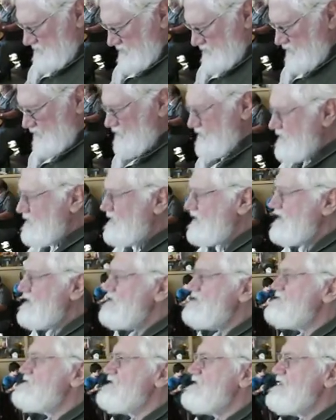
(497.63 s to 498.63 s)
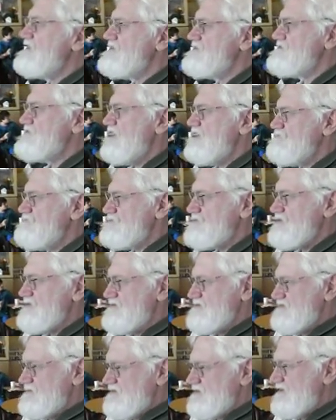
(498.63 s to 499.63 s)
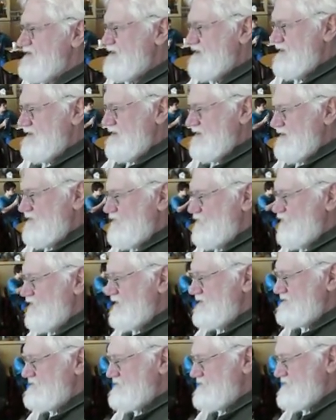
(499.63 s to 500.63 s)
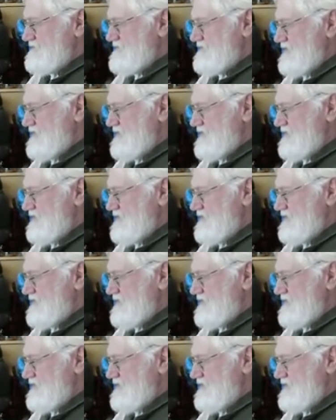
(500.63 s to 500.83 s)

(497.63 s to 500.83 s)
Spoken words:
New Orleans, an exception, which,